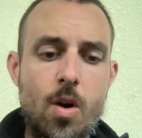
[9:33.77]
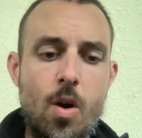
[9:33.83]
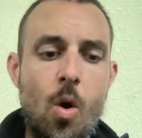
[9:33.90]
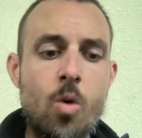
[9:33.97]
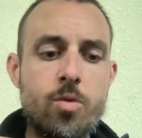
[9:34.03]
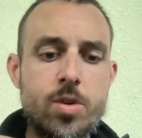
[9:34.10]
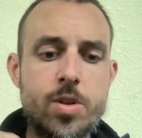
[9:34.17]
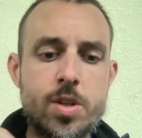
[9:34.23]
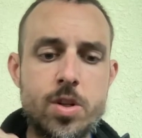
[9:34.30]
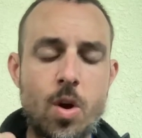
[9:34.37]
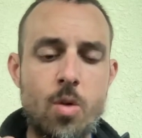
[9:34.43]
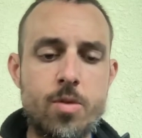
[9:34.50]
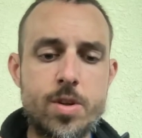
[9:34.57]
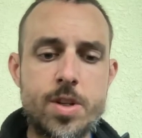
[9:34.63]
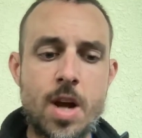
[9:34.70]

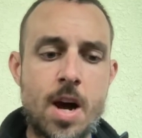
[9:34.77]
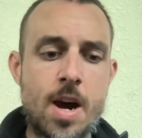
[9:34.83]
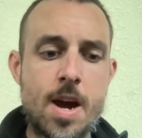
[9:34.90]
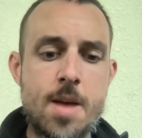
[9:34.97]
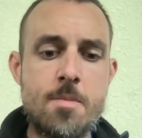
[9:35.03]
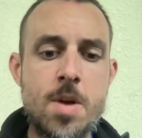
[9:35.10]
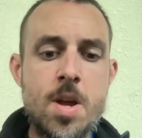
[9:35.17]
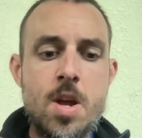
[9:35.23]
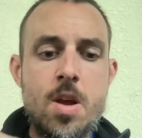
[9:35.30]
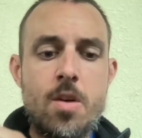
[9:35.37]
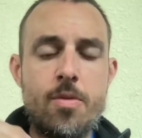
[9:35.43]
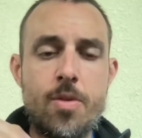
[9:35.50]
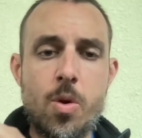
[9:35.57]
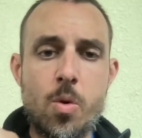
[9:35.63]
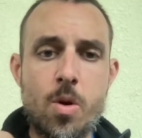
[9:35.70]
over time,
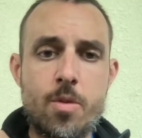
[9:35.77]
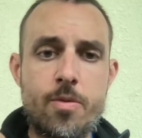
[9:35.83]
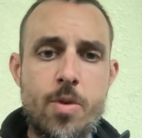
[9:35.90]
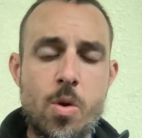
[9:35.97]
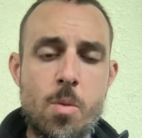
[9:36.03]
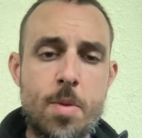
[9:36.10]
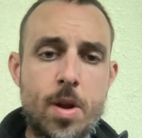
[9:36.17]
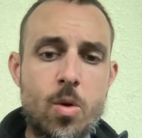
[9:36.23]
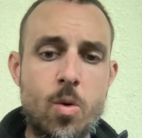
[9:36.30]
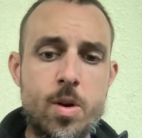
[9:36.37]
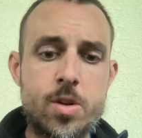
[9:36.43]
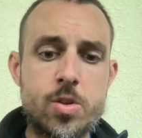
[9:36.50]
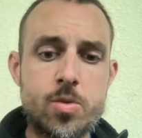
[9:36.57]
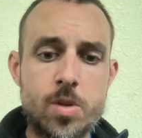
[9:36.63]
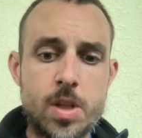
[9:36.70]
fewer and fewer
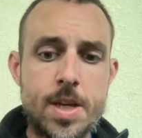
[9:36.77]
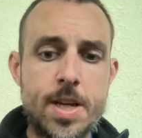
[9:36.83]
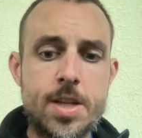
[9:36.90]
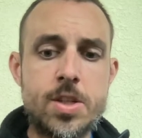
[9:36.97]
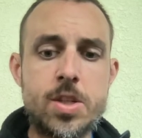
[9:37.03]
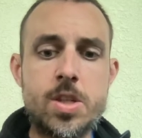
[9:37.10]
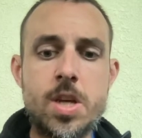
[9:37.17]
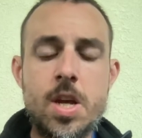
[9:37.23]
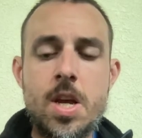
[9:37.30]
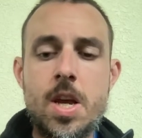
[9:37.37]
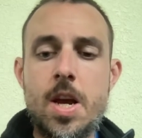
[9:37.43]
Bitcoin is released.